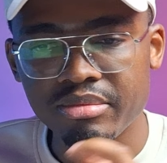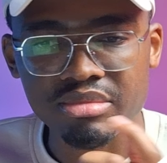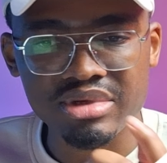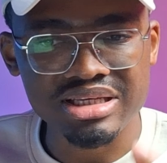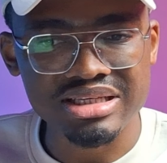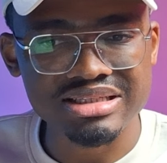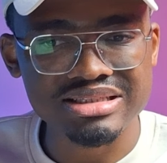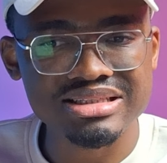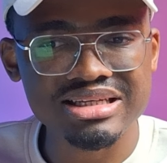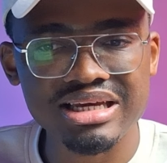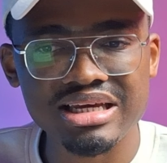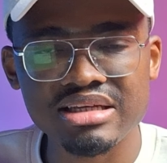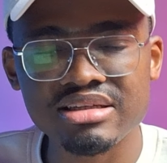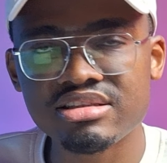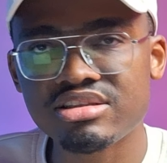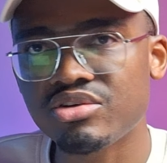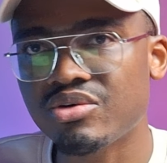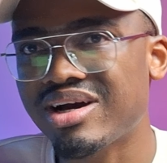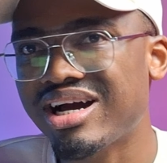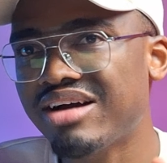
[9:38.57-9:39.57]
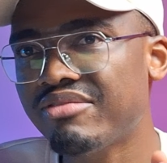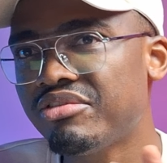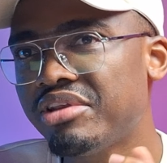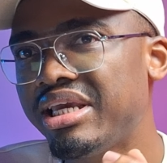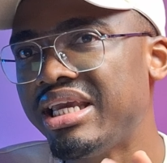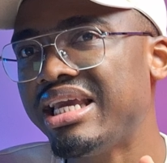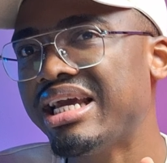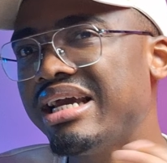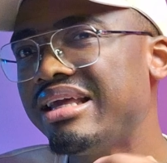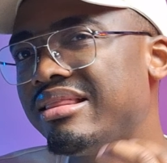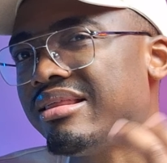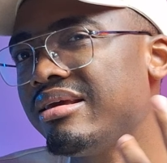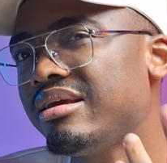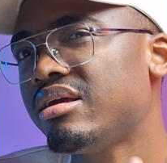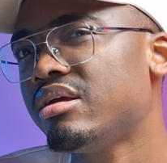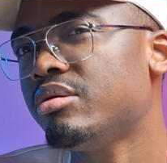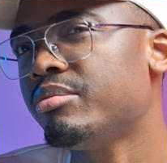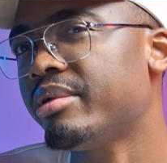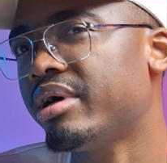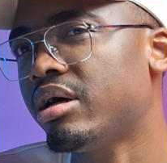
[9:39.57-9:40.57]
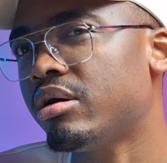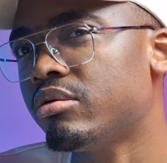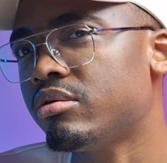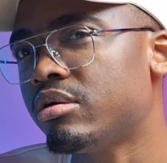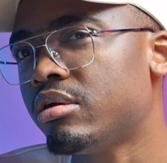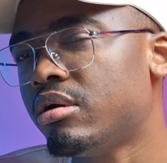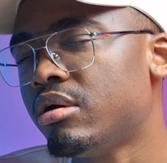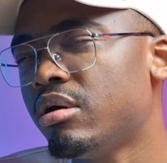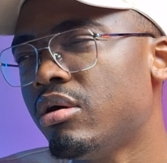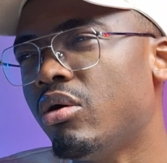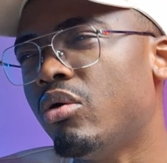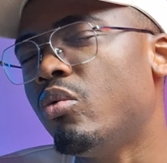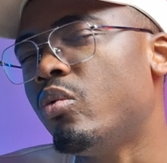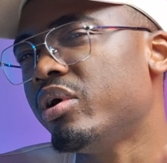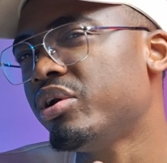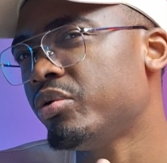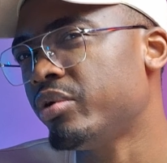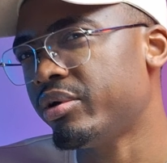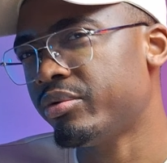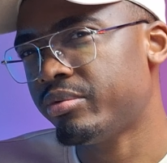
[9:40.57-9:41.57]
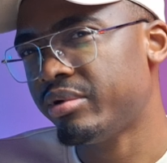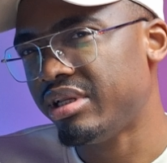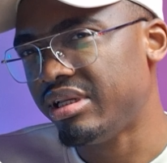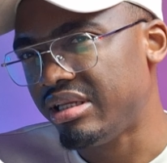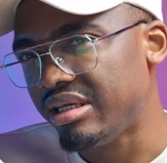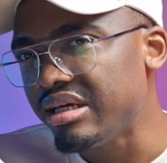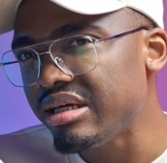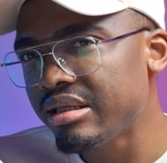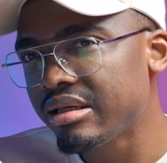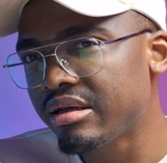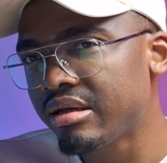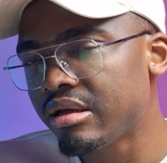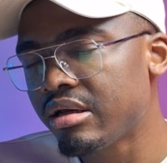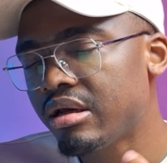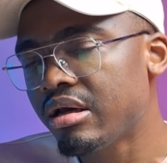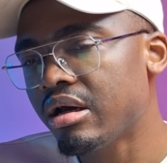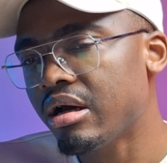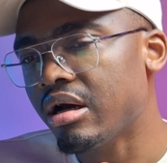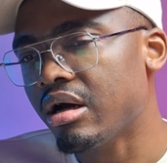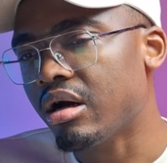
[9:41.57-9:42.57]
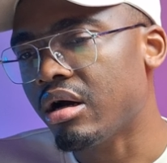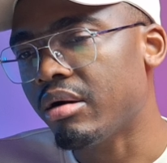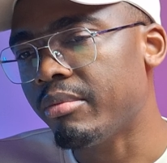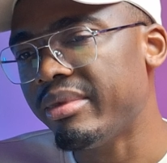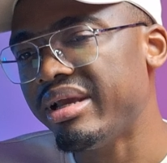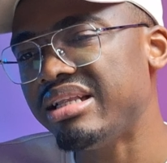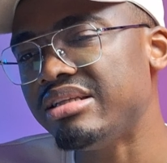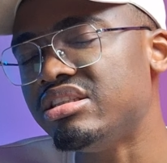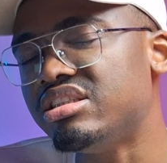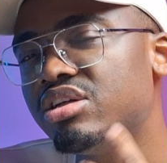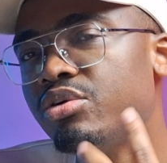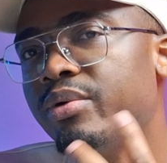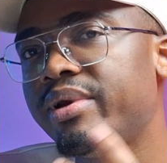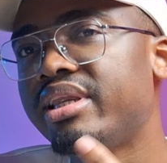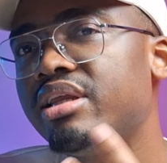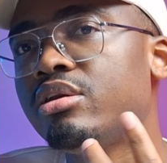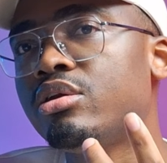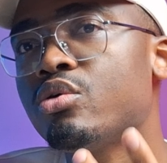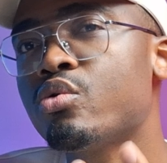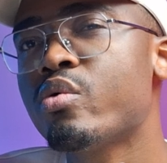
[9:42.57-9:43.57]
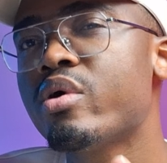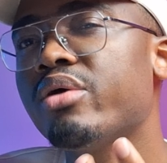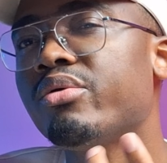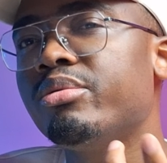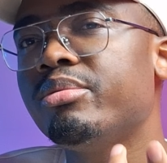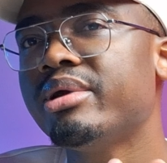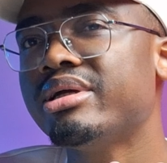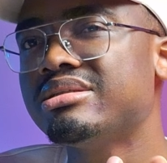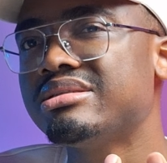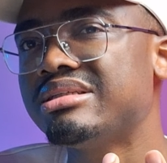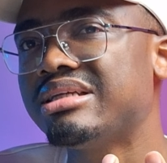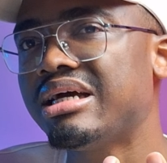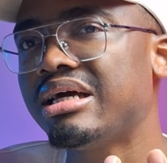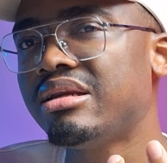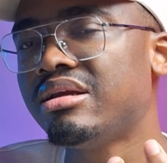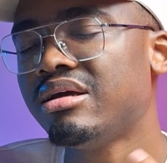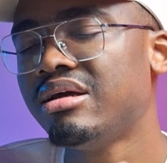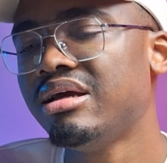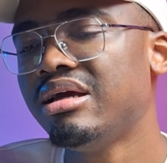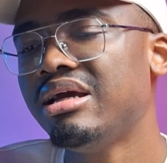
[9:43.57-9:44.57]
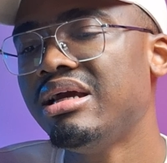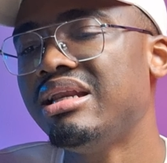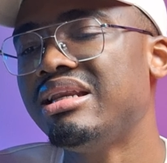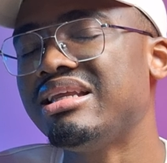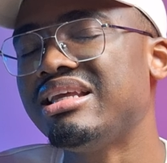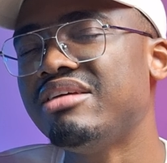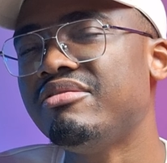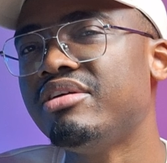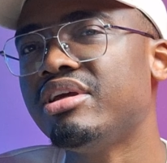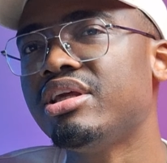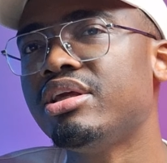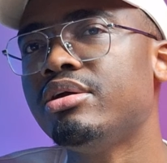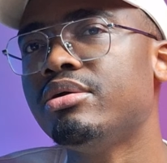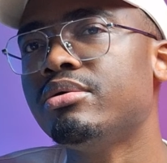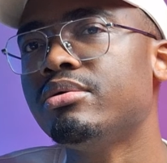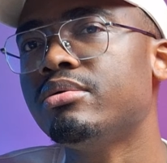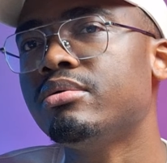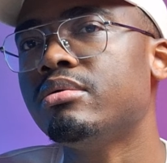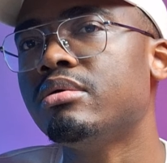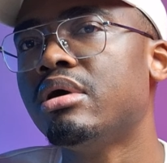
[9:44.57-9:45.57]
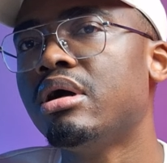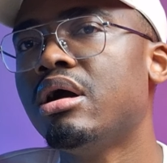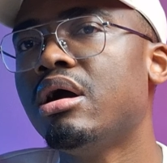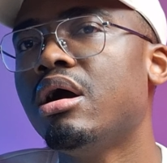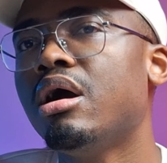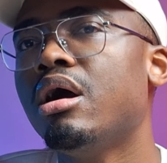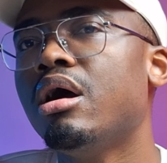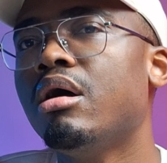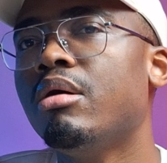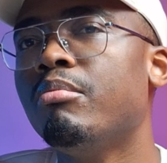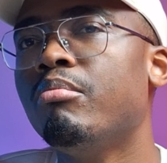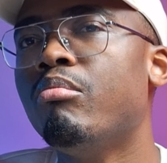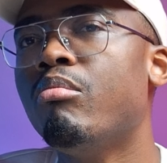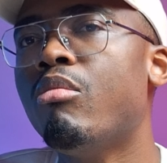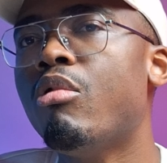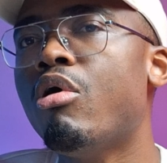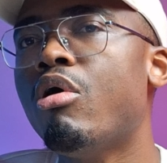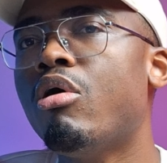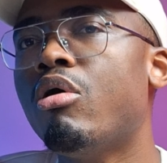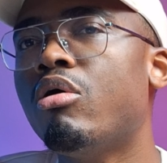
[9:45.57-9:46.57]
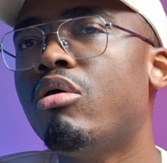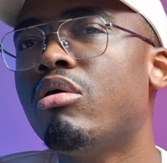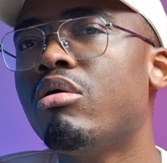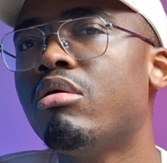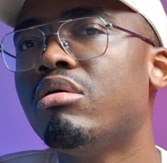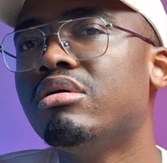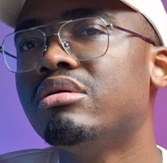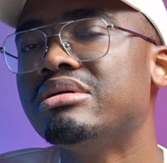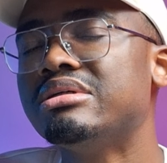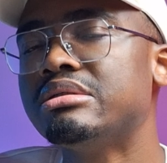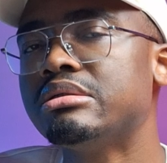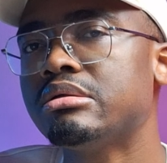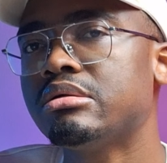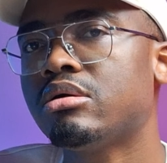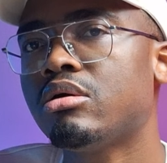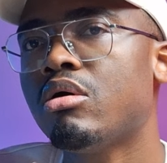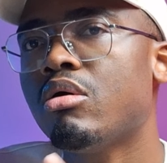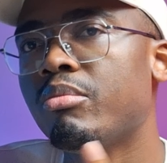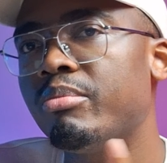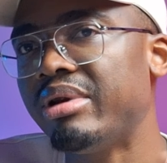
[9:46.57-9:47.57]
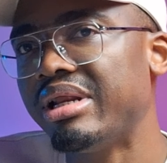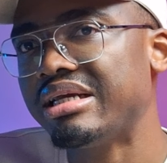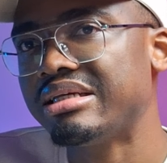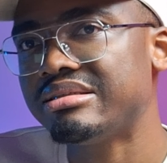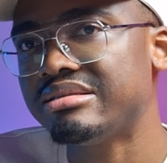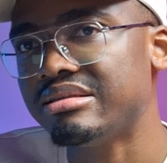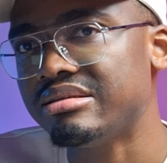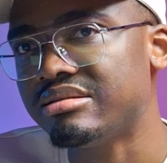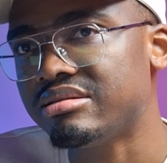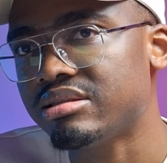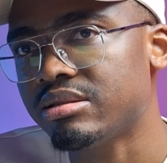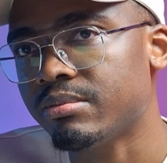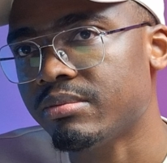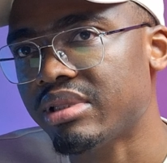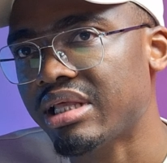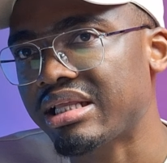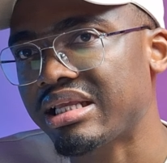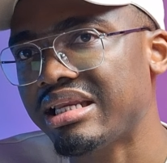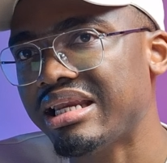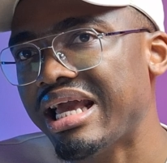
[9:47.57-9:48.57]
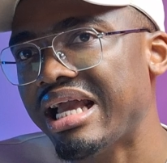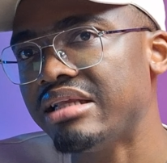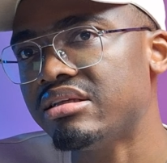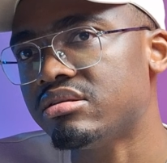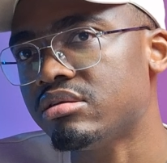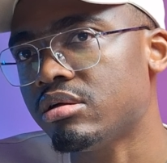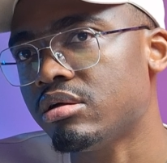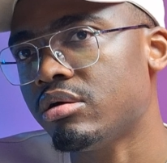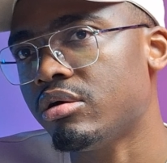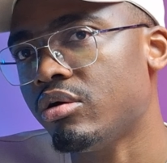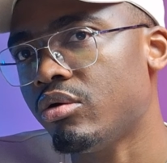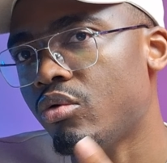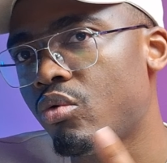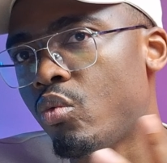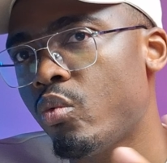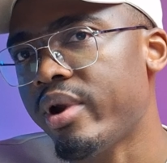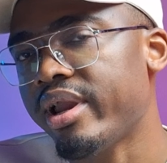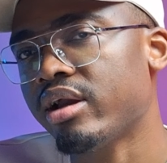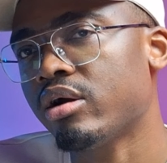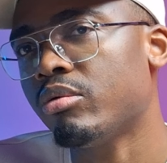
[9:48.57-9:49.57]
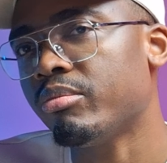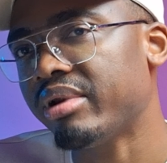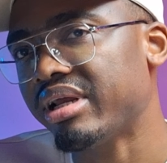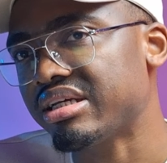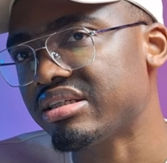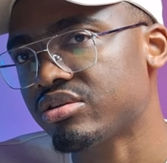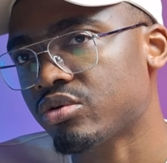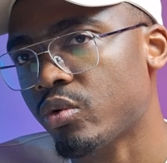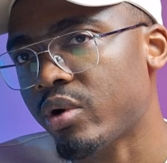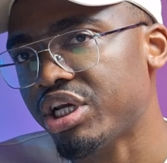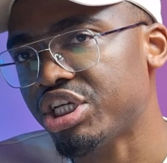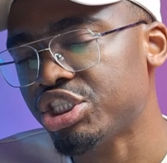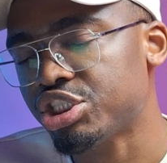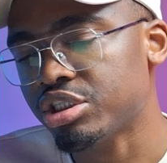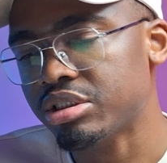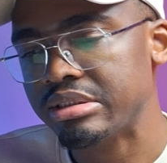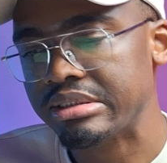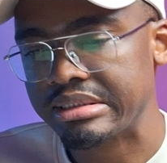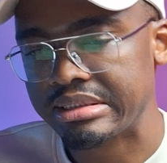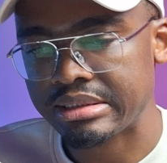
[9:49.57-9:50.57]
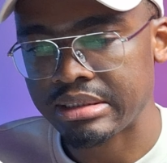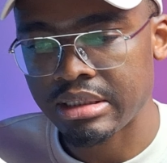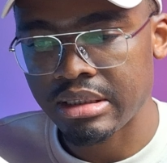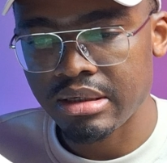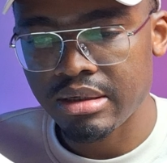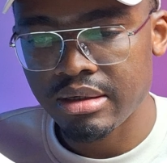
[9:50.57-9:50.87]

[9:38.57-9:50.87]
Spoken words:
In this case, you have the AI thinking about, well, what do I really need? And generating the query based on that and giving you a more complex system that can answer way complex questions.